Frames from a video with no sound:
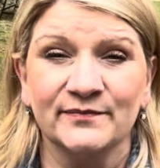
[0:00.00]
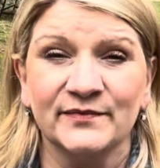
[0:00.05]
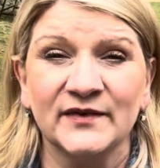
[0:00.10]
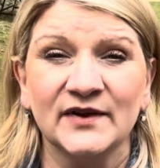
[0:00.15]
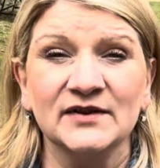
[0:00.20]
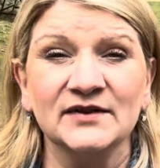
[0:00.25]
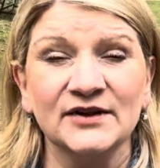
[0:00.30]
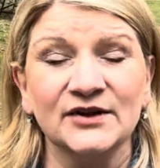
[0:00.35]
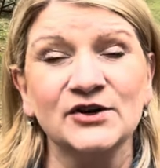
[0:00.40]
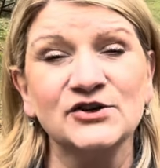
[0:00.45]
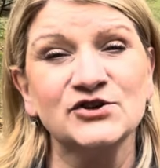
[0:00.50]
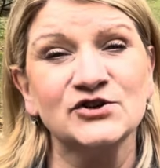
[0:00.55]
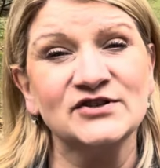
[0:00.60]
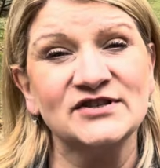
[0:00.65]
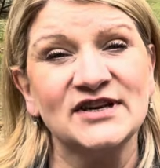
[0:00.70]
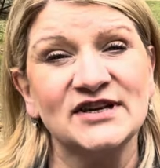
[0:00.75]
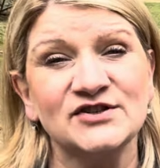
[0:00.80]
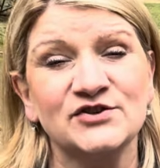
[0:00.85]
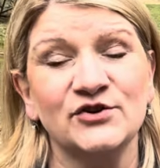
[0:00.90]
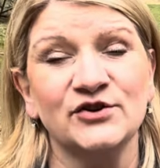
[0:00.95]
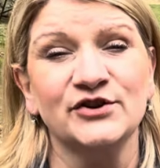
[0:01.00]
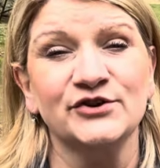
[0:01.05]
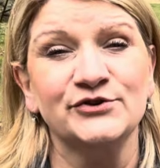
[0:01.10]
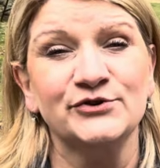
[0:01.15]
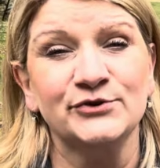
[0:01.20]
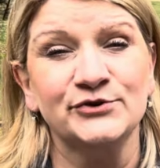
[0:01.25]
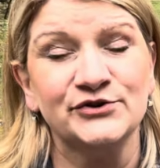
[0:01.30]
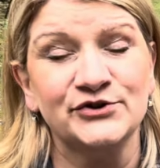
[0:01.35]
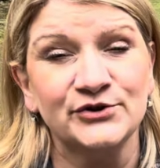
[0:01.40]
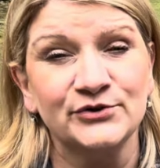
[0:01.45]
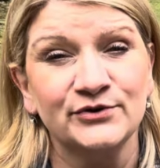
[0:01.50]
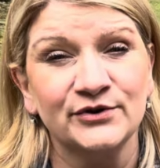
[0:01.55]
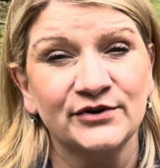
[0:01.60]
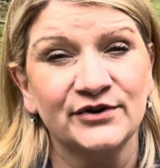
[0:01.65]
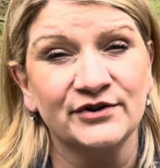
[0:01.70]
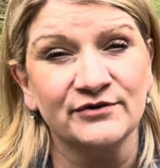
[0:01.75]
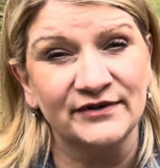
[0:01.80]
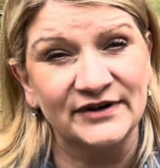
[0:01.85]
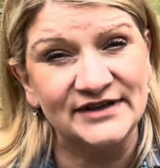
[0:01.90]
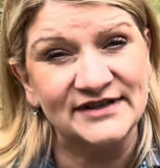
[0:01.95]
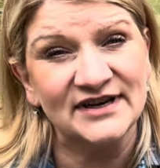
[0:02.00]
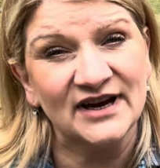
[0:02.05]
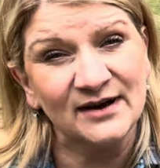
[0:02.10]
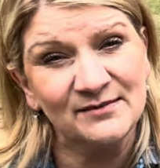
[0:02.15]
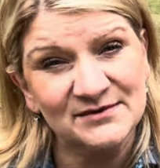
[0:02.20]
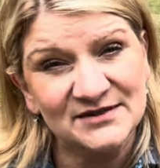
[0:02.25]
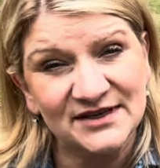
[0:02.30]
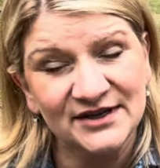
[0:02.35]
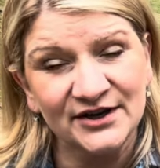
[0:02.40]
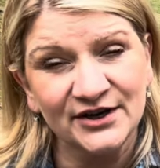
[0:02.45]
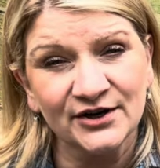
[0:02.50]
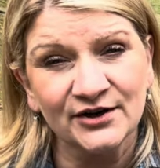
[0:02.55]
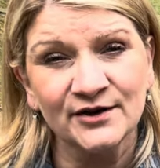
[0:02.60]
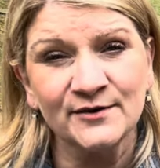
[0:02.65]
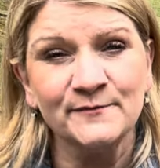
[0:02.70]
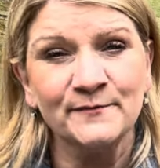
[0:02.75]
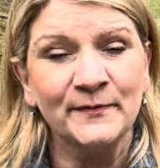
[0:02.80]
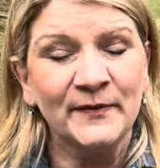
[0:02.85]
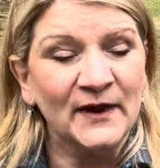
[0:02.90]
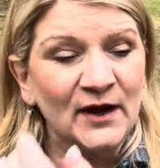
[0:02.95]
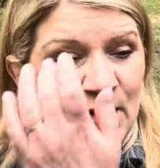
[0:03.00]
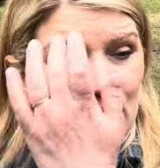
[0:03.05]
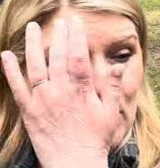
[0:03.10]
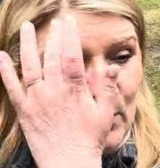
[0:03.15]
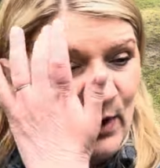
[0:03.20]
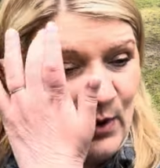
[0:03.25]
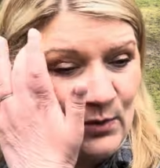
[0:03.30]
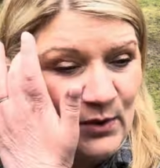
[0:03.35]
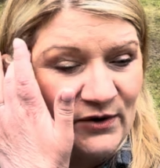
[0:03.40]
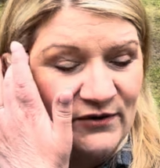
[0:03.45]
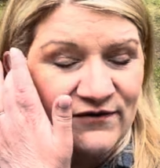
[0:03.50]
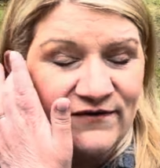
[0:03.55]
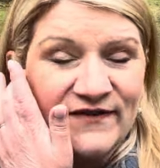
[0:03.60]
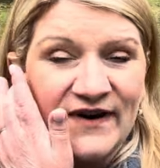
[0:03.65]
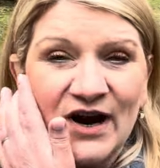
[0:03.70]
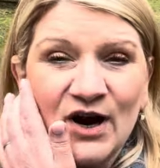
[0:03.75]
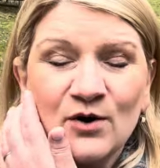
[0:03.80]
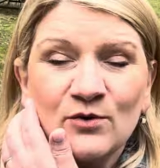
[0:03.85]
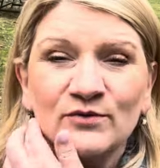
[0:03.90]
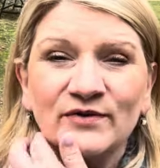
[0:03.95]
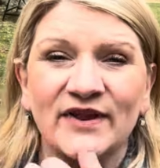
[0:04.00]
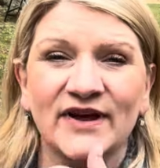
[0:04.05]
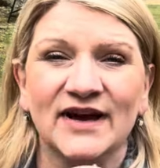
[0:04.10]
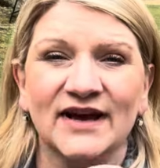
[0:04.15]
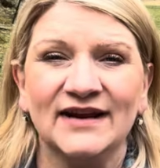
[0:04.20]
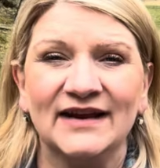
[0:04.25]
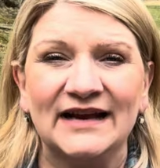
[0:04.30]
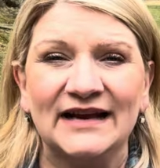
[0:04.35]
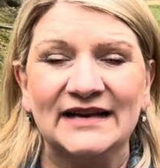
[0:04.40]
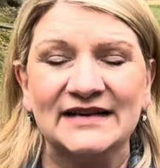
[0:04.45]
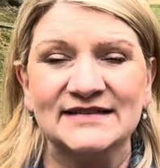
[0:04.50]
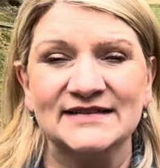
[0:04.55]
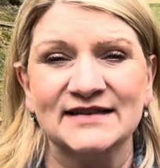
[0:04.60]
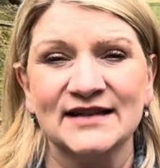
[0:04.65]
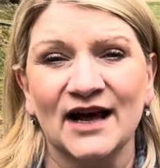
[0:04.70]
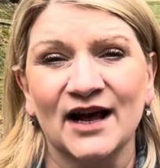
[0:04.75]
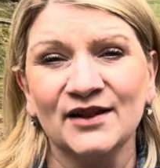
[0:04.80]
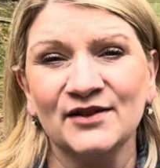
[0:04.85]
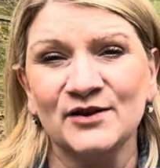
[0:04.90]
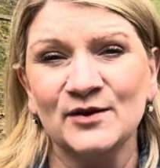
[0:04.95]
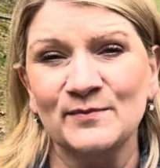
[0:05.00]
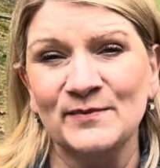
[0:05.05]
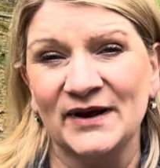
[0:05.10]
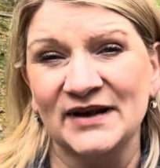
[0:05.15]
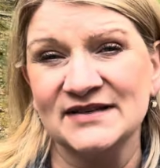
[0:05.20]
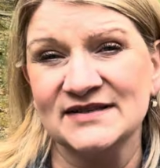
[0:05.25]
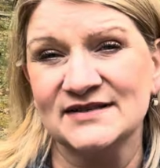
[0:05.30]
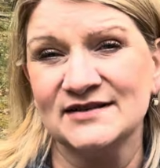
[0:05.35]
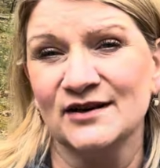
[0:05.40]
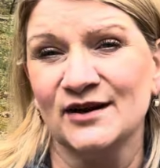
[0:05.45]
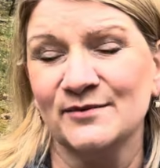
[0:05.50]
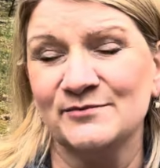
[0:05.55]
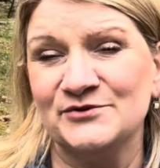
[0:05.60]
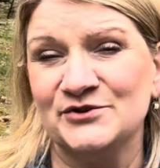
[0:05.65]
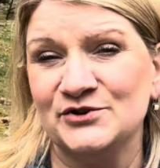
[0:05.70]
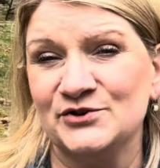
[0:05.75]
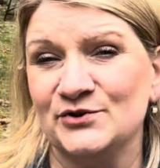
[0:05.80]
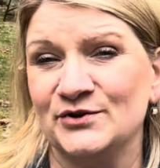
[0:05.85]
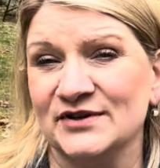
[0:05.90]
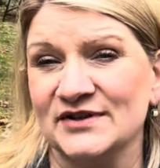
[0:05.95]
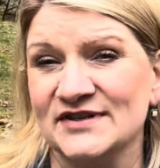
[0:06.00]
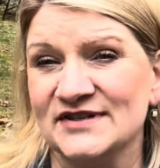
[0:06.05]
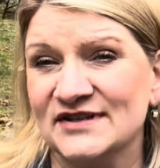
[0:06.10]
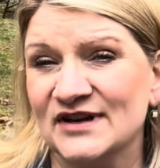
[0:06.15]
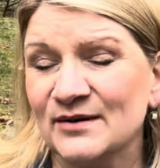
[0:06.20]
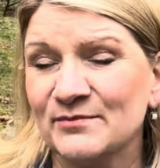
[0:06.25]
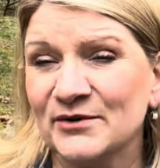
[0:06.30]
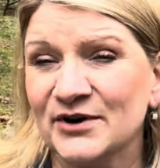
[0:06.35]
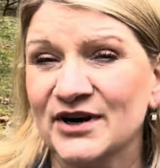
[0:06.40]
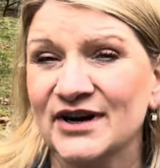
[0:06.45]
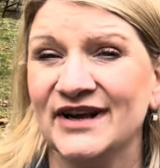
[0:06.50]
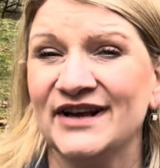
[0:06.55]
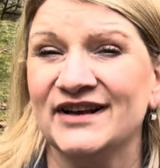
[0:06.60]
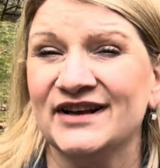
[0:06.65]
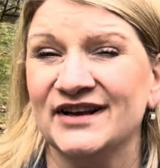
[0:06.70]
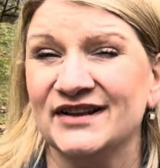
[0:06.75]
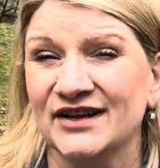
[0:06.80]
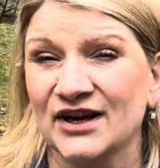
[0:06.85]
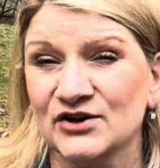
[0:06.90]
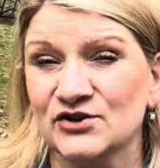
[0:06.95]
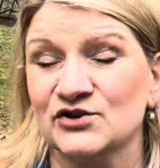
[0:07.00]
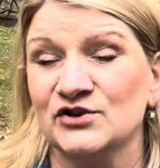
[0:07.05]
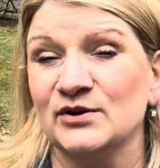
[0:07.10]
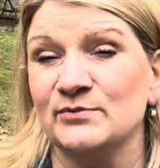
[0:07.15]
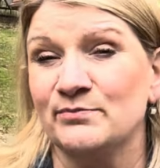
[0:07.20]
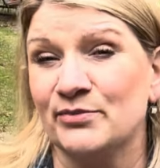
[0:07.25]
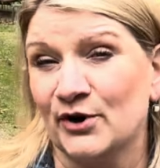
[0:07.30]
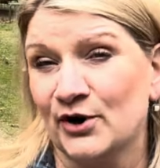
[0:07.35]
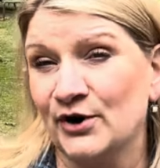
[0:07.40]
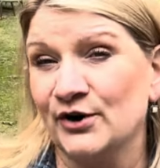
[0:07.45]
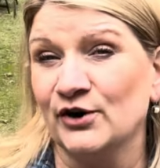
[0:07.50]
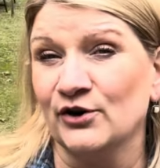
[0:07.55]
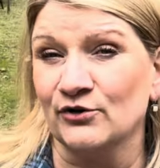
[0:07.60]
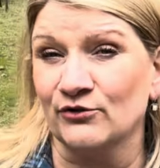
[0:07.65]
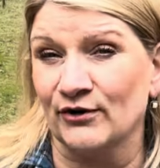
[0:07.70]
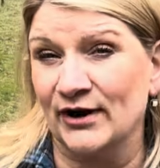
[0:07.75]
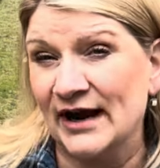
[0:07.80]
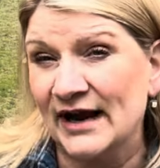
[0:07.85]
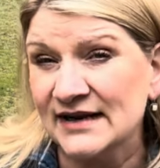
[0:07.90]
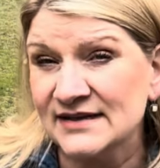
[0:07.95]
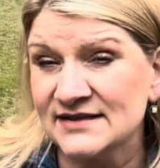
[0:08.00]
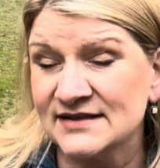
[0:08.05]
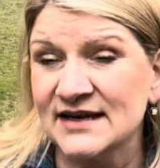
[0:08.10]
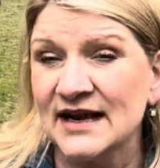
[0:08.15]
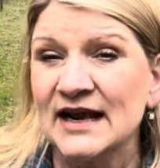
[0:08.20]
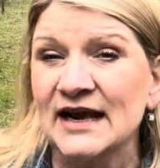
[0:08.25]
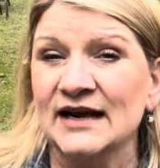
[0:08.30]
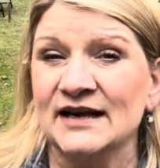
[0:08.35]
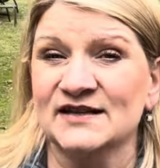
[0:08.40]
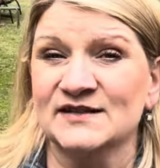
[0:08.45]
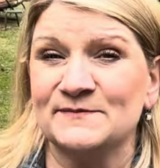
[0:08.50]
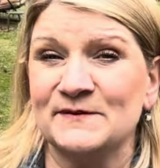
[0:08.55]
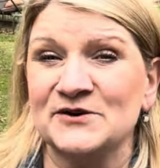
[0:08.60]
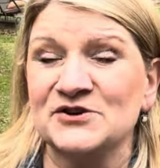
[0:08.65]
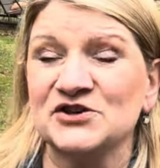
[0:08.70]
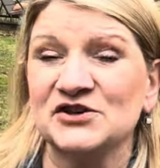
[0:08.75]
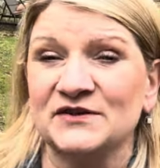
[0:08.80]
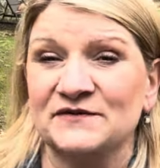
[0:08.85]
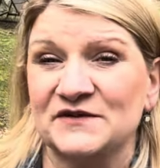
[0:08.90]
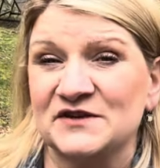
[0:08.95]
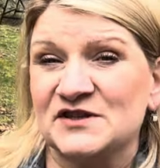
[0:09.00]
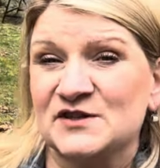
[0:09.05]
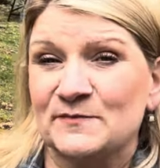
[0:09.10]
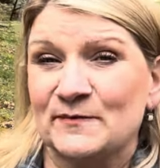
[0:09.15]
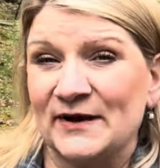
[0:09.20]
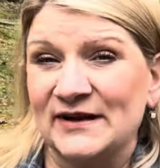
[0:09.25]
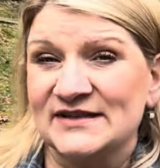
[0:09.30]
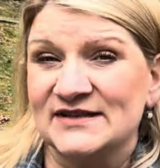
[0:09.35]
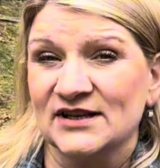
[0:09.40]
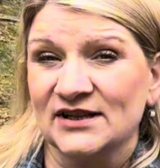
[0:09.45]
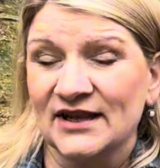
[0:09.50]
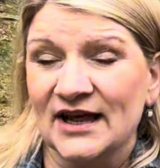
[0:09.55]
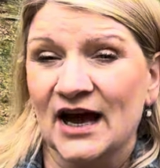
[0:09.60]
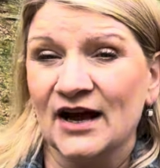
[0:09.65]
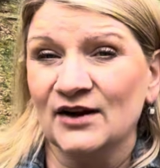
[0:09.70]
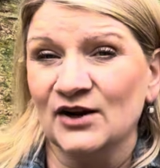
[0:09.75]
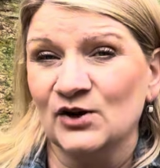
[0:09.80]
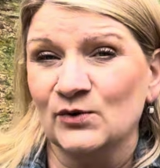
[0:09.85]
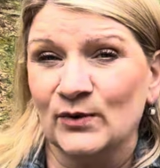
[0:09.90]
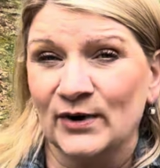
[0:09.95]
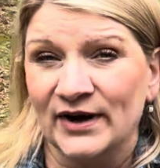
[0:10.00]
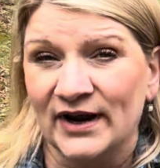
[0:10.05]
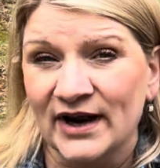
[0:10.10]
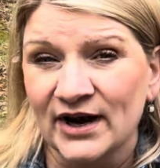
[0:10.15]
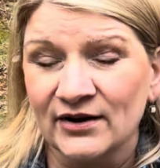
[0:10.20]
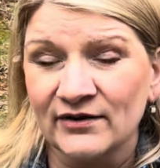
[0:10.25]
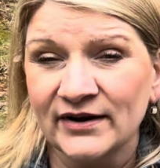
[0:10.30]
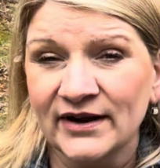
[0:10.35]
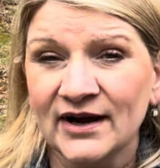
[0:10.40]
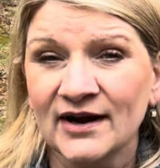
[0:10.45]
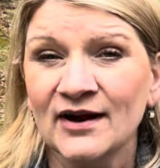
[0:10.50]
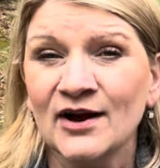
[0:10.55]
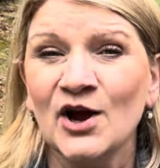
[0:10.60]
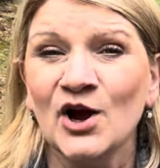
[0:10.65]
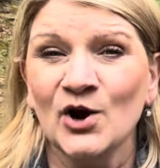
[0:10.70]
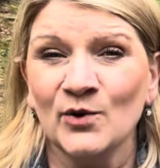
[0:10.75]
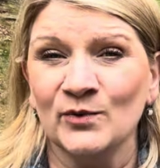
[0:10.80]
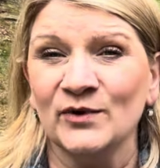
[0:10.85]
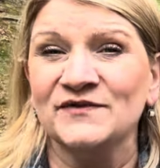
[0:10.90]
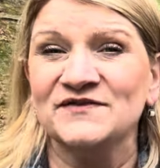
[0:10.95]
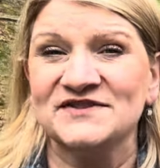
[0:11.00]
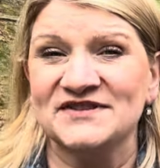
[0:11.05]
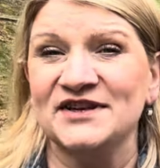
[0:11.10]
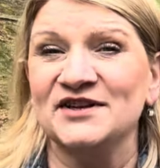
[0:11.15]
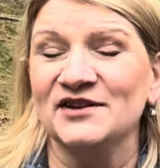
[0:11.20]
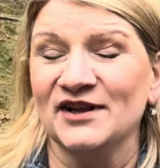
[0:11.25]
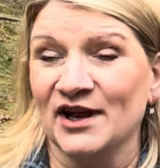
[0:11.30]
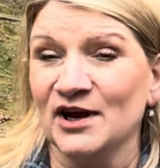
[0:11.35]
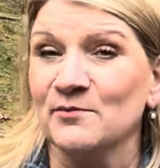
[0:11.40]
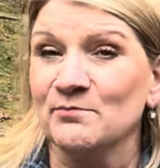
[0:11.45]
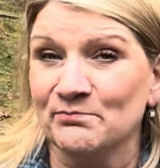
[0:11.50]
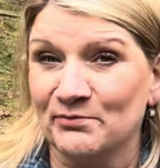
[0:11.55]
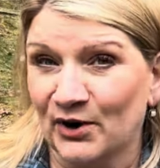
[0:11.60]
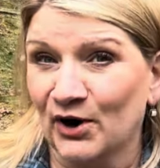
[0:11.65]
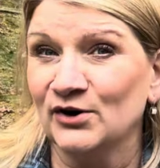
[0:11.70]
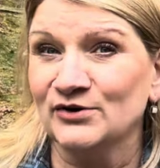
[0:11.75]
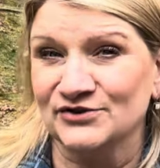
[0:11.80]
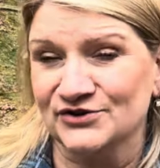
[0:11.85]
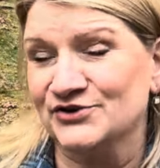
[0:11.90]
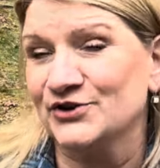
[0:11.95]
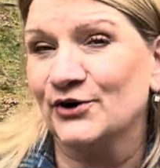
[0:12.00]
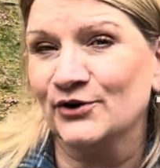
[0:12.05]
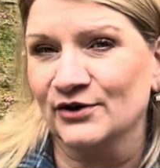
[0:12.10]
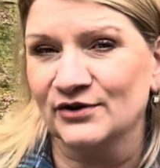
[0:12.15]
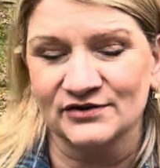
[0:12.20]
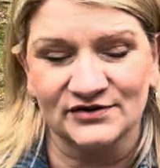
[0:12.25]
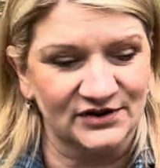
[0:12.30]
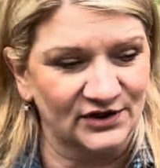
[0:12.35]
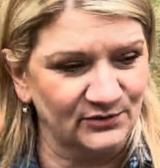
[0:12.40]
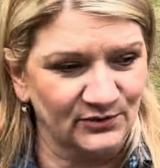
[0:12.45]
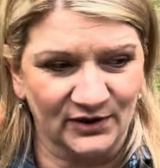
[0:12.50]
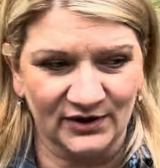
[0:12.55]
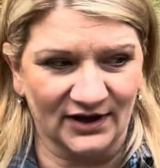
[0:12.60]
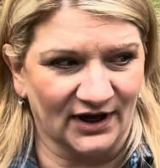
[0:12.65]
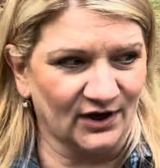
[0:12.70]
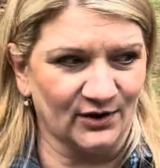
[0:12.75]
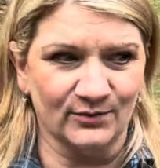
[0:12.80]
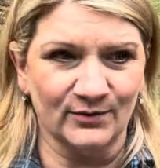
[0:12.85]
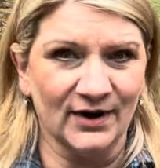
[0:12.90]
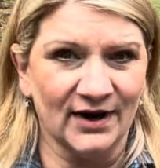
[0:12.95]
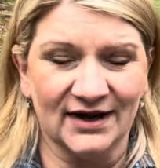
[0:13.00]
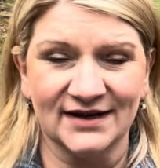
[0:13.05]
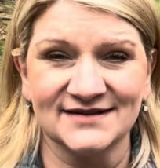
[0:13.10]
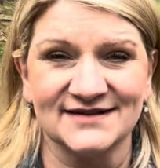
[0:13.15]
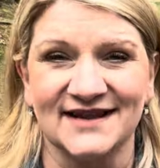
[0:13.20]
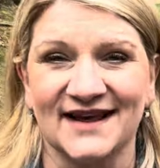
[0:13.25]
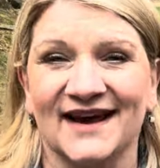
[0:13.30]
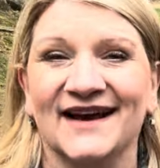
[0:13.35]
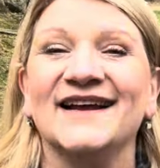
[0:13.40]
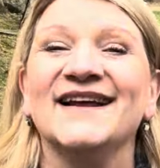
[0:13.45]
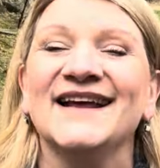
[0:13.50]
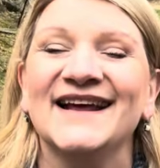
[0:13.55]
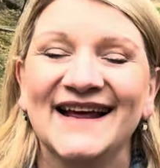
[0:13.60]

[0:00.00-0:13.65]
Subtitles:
Literature says you can do 2 to 3 times a year, but we found that it is not the best time to do in the summer. It can actually burn your grass, especially if it spreads a lot in one area. We've seen like burned circles and we're like, what is that?